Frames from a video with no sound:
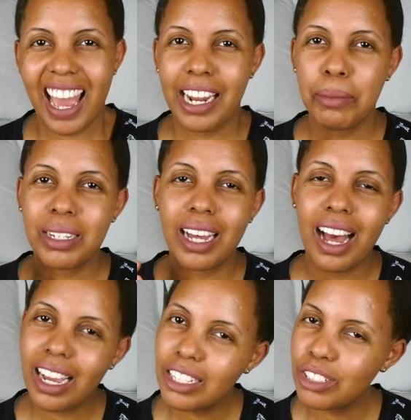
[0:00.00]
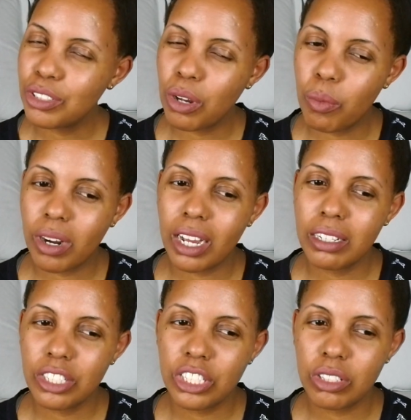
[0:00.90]
And I'm kind of, when
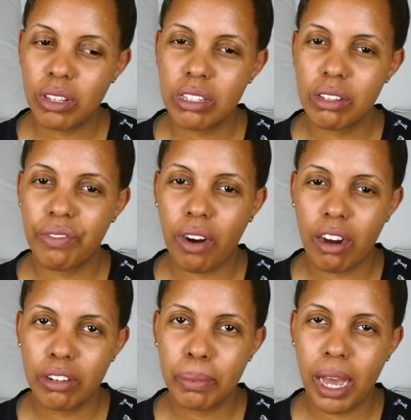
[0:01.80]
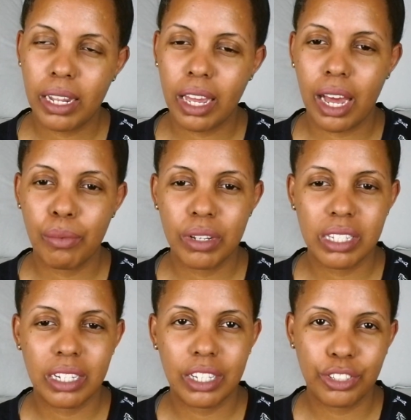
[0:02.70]
I initially saw the Safari palette, I
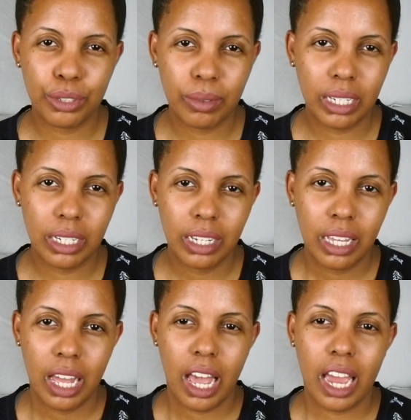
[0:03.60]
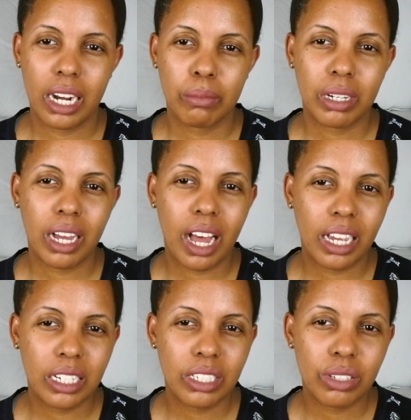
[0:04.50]
wasn't into it. And I'm
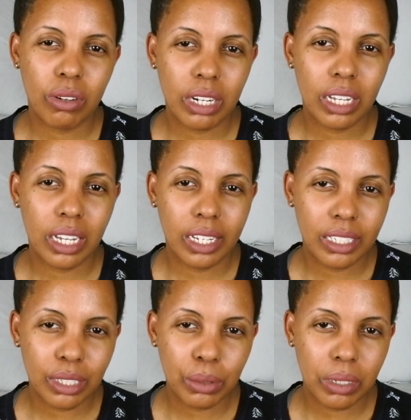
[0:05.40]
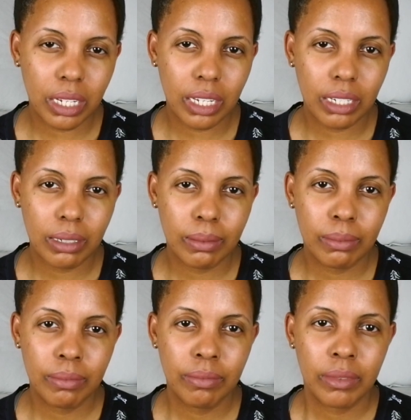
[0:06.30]
kind of sort of into it.
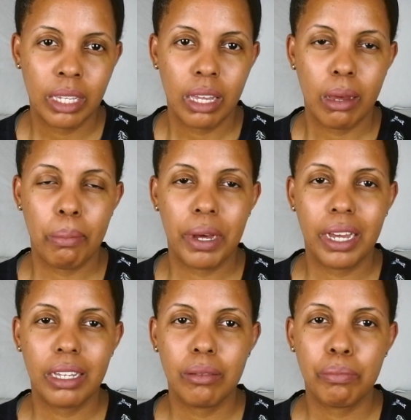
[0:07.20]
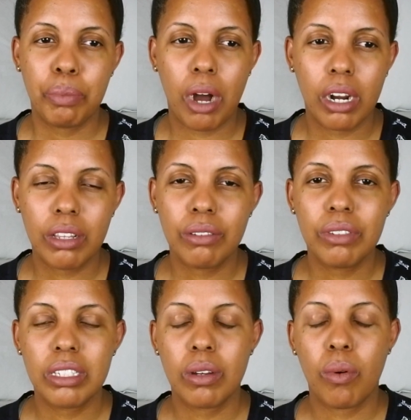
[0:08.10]
But part of the
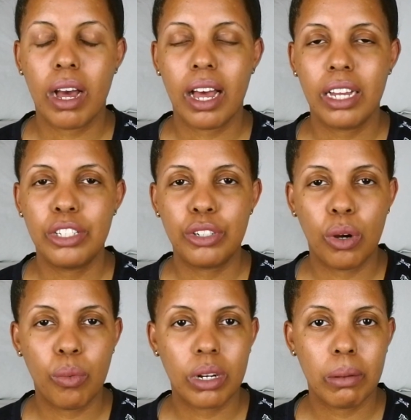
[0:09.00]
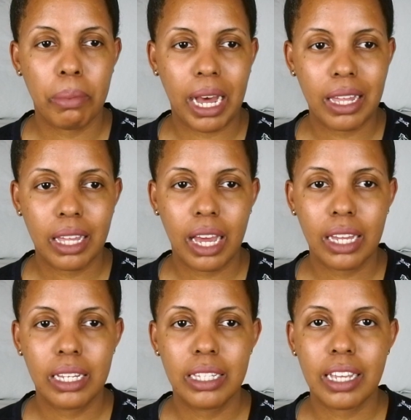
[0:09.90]
reason why I don't want to buy
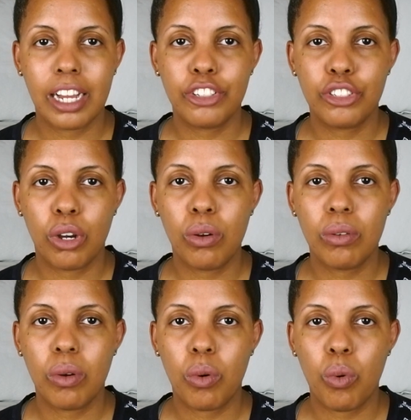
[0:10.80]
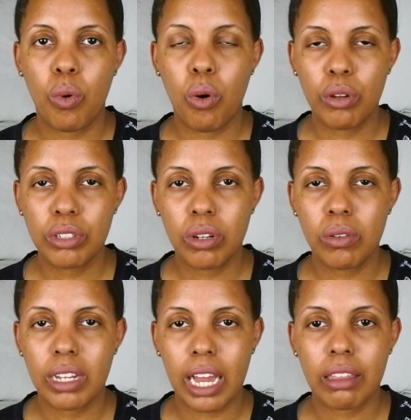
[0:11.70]
that is I don't also
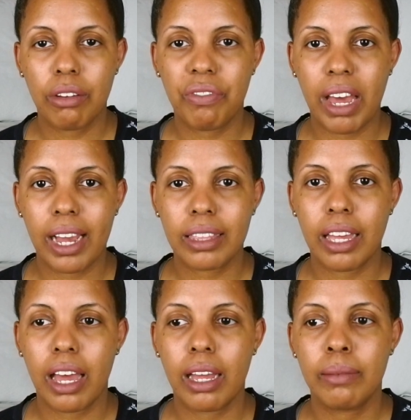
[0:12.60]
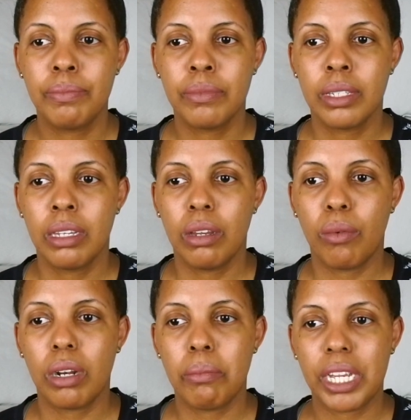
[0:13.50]
like the fact that
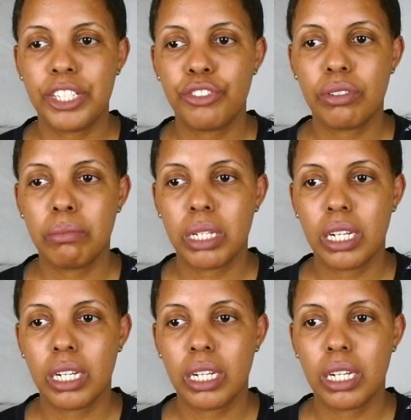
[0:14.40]
when mainstream